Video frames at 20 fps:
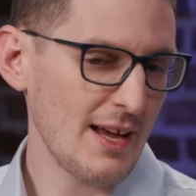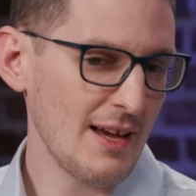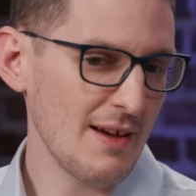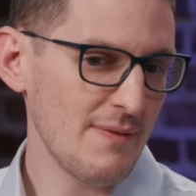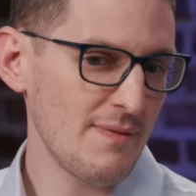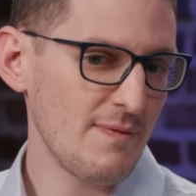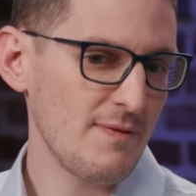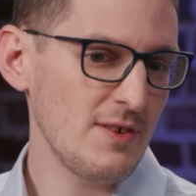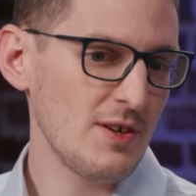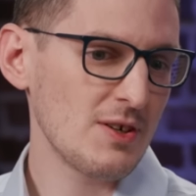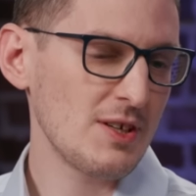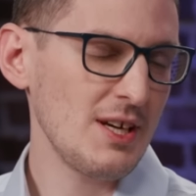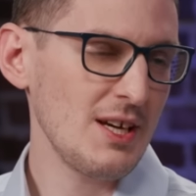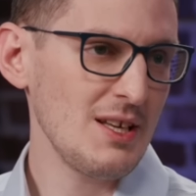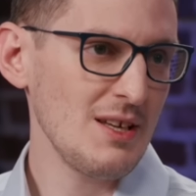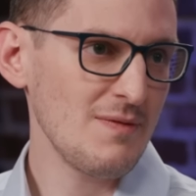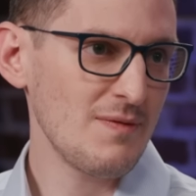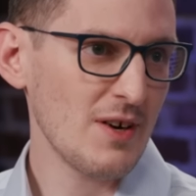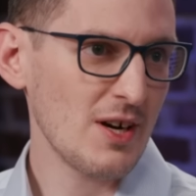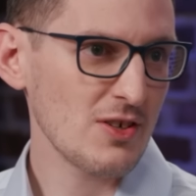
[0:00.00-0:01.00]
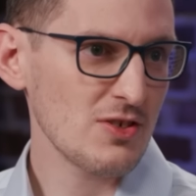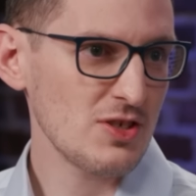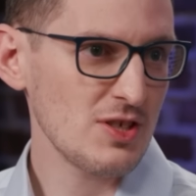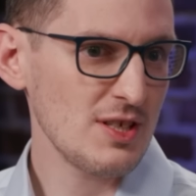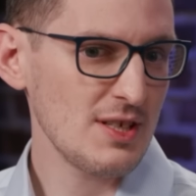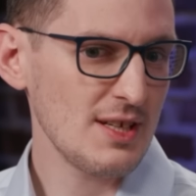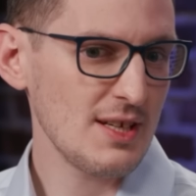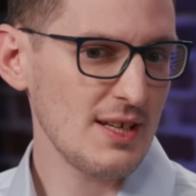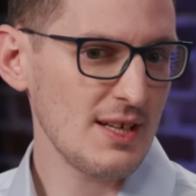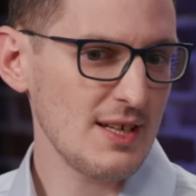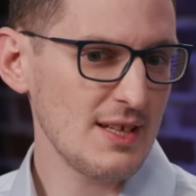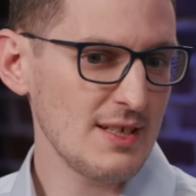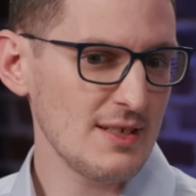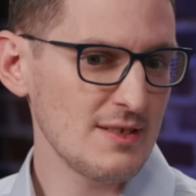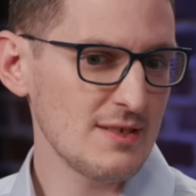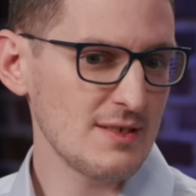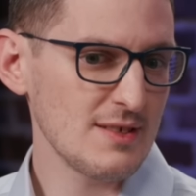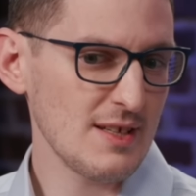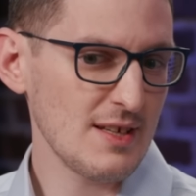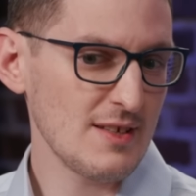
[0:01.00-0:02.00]
If your kidney function
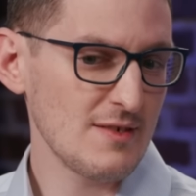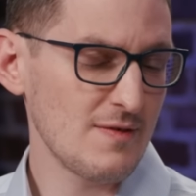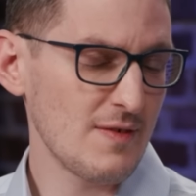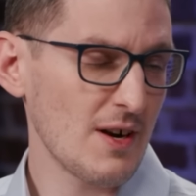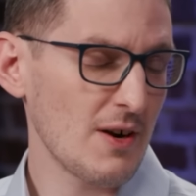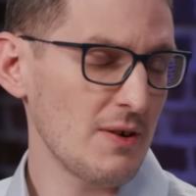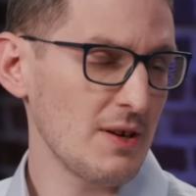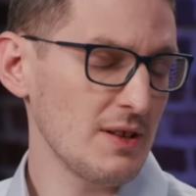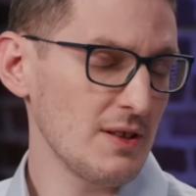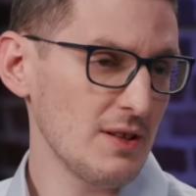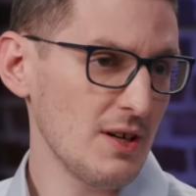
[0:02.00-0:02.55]
is very